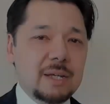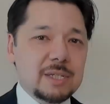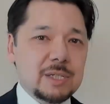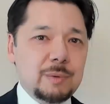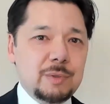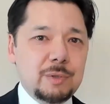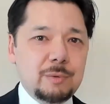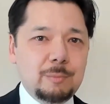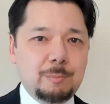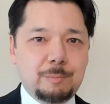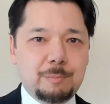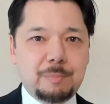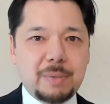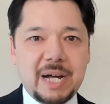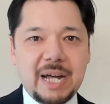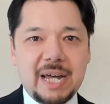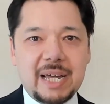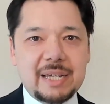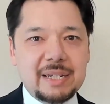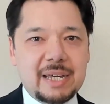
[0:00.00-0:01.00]
So when you
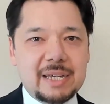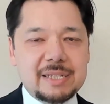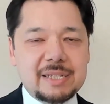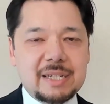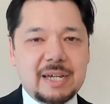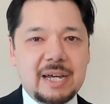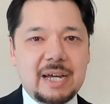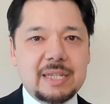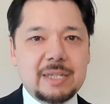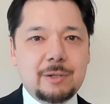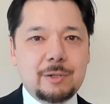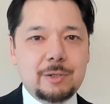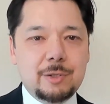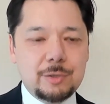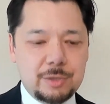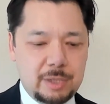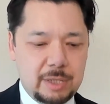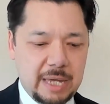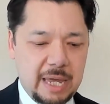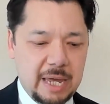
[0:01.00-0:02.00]
buy a necktie, they're
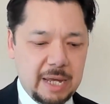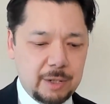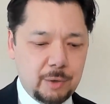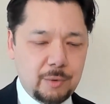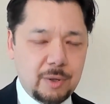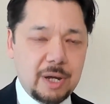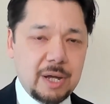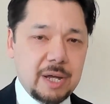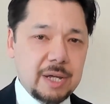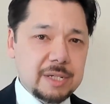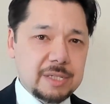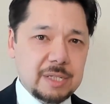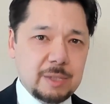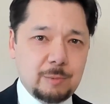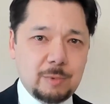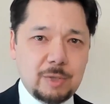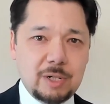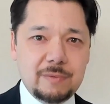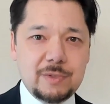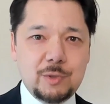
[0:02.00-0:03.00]
usually categorized
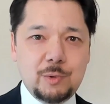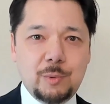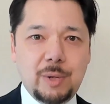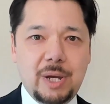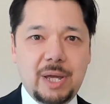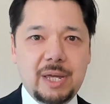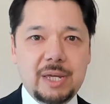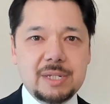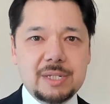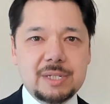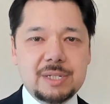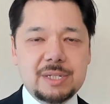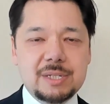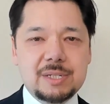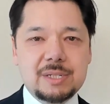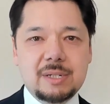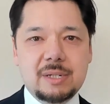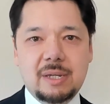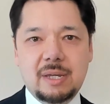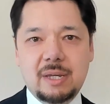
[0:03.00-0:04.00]
in one of two
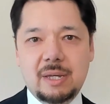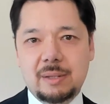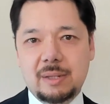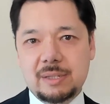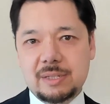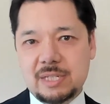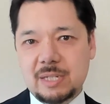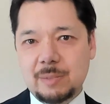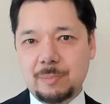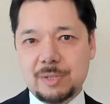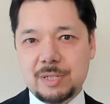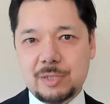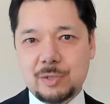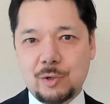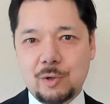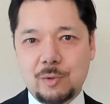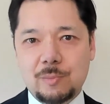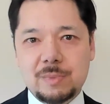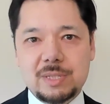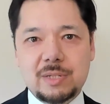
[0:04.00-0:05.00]
ways. In simplest
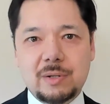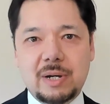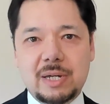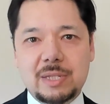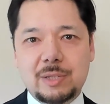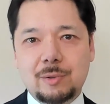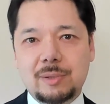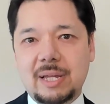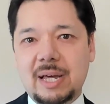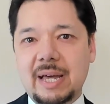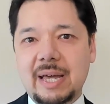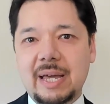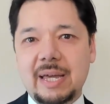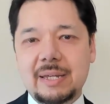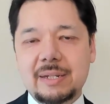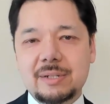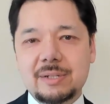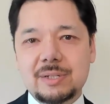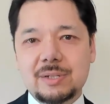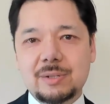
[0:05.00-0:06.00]
terms, they're either
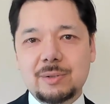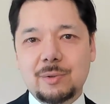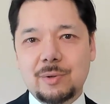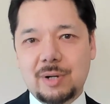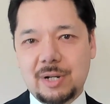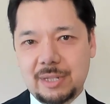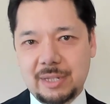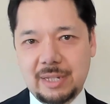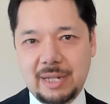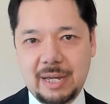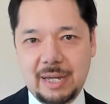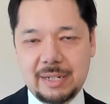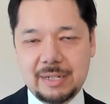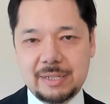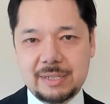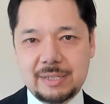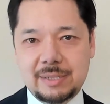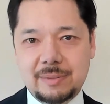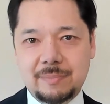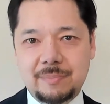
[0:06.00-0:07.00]
lined or
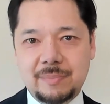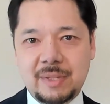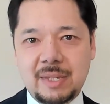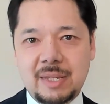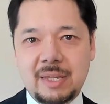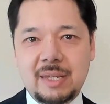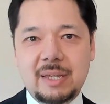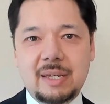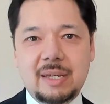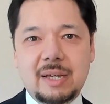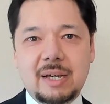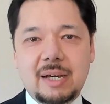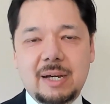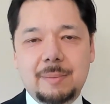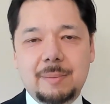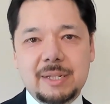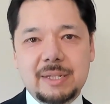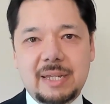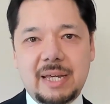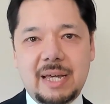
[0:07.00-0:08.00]
unlined.
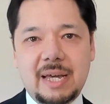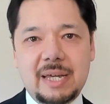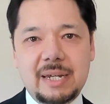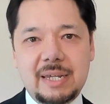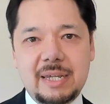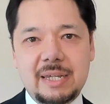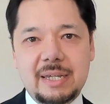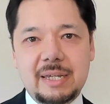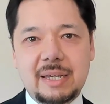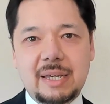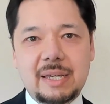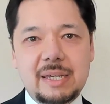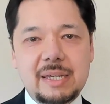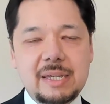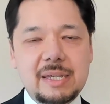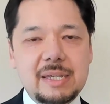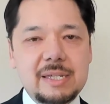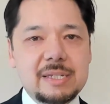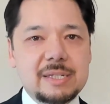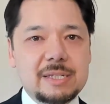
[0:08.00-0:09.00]
A lining
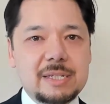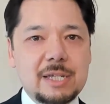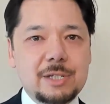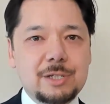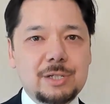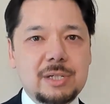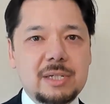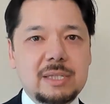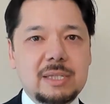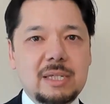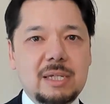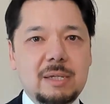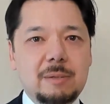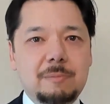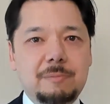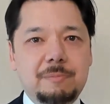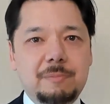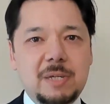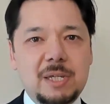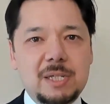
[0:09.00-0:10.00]
is essentially the
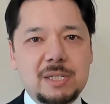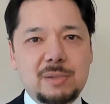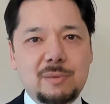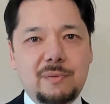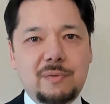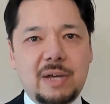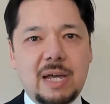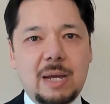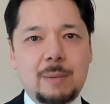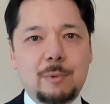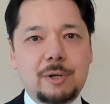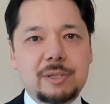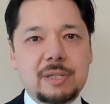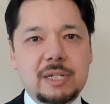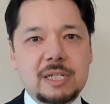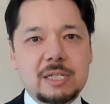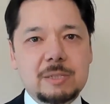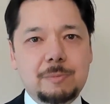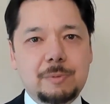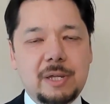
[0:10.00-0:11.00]
piece of fabric
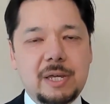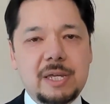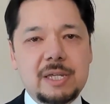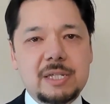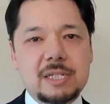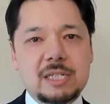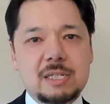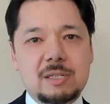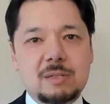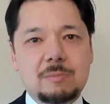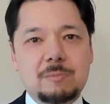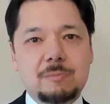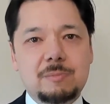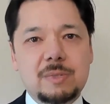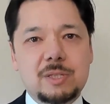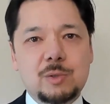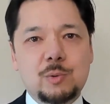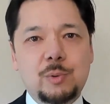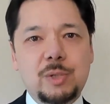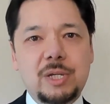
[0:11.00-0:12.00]
that is placed
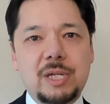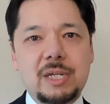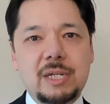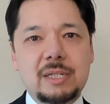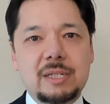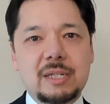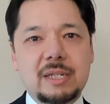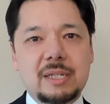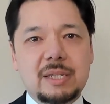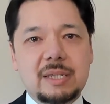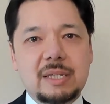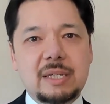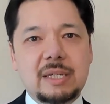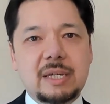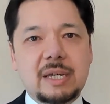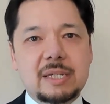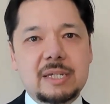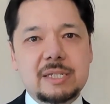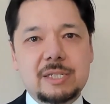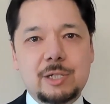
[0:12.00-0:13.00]
between
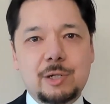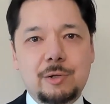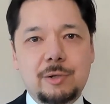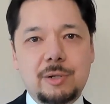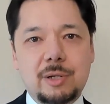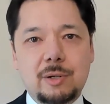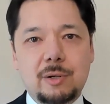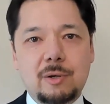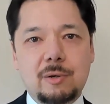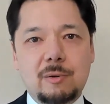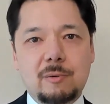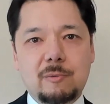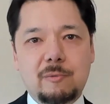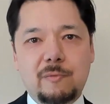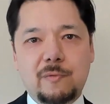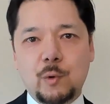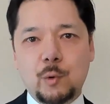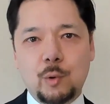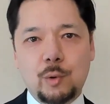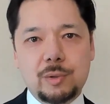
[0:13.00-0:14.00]
the exterior
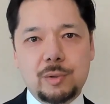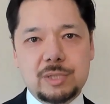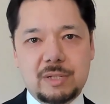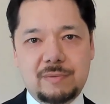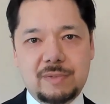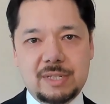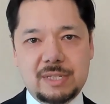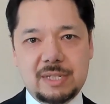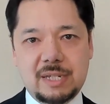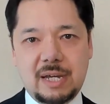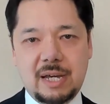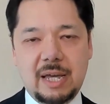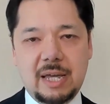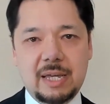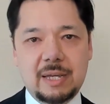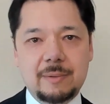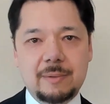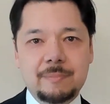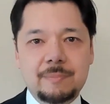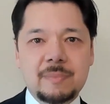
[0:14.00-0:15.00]
folds of the
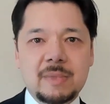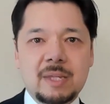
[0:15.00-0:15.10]
tie.